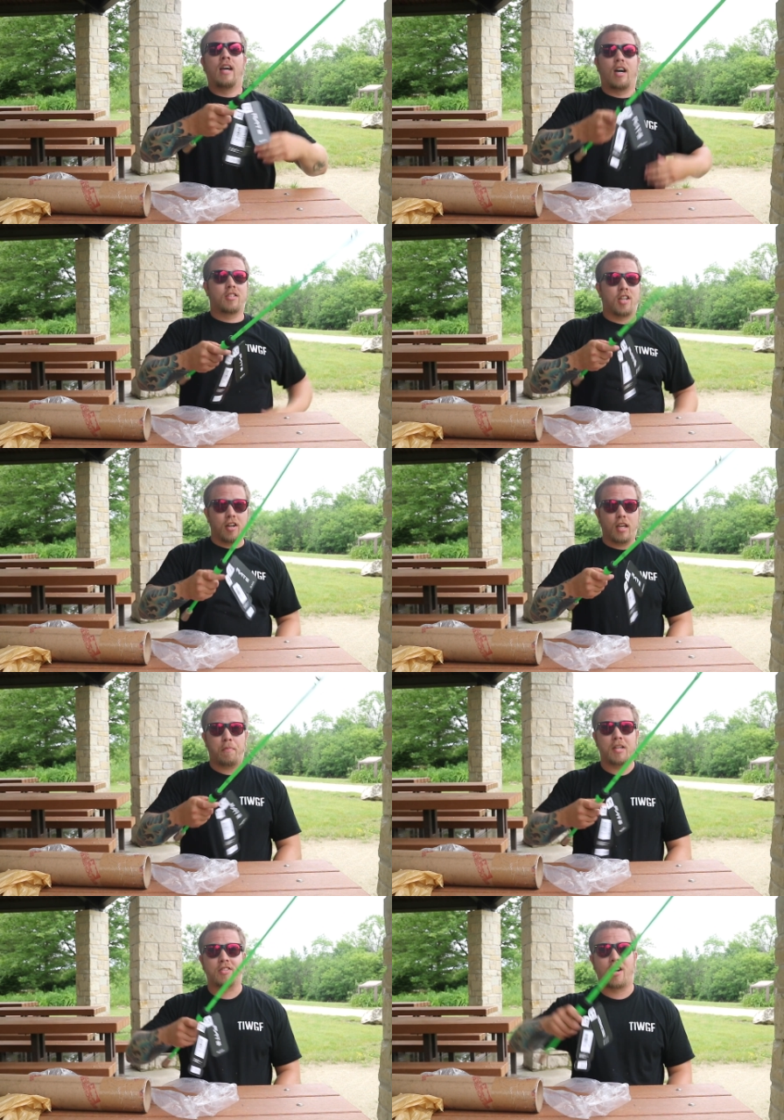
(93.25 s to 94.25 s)
I was starting to
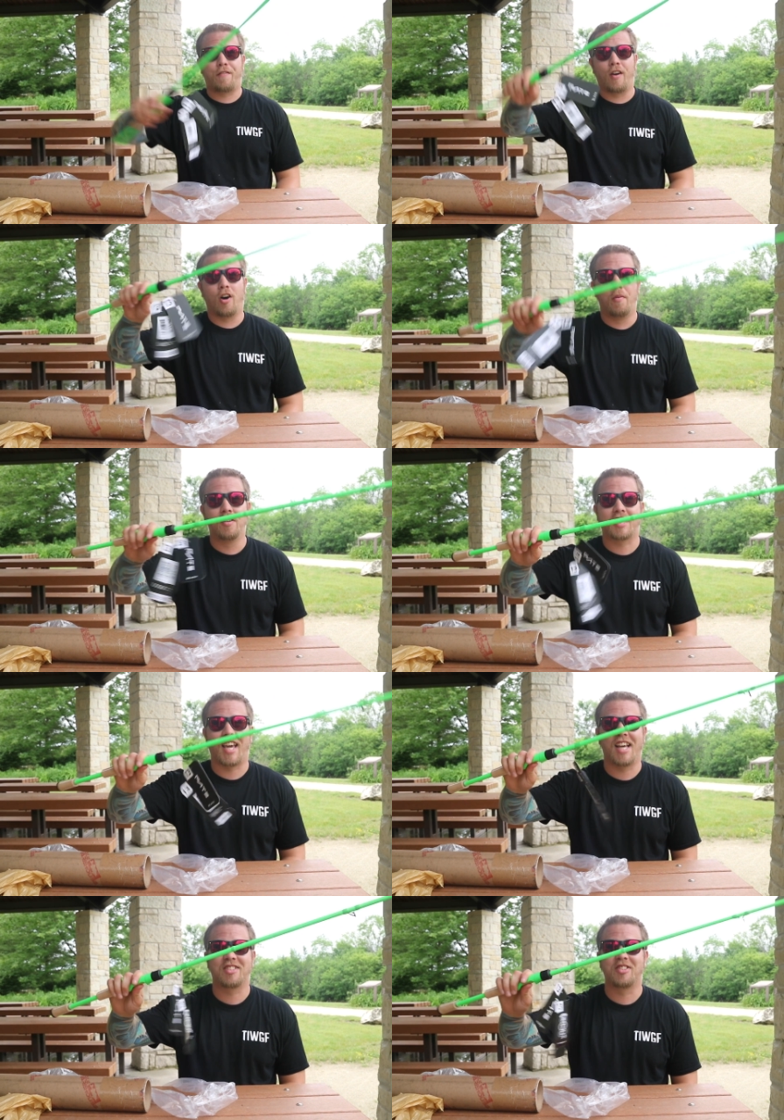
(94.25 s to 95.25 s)
get pissed off. I almost
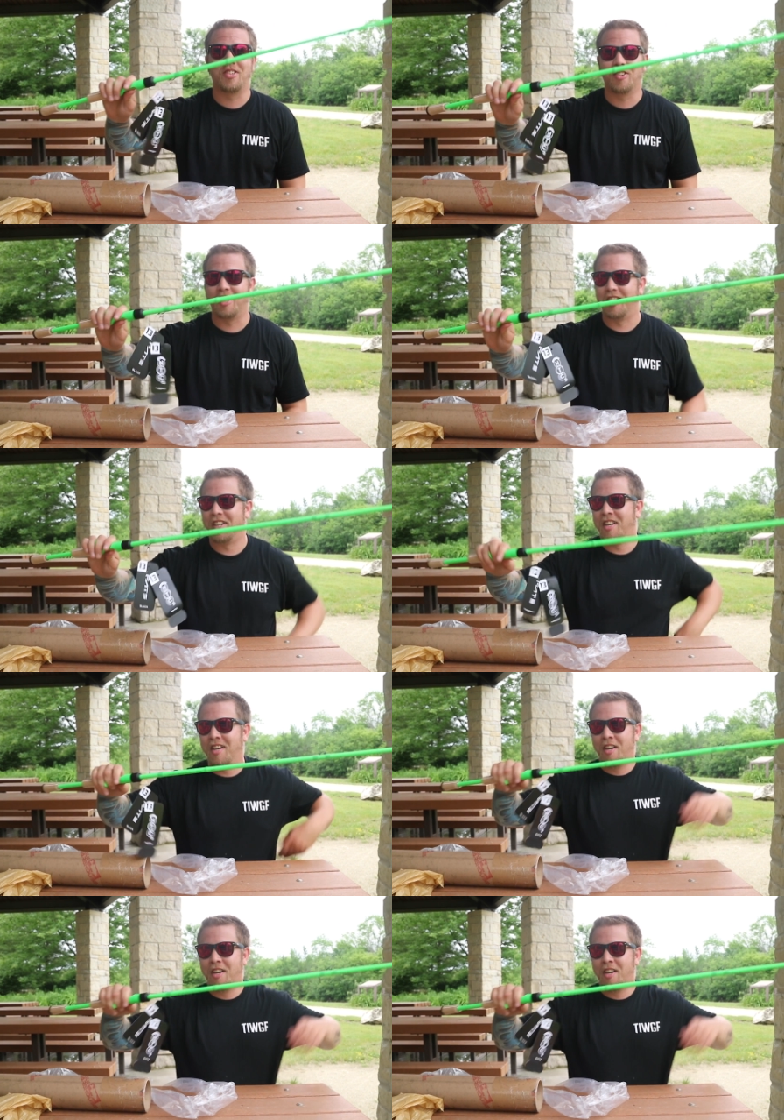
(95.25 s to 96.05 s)
canceled the order,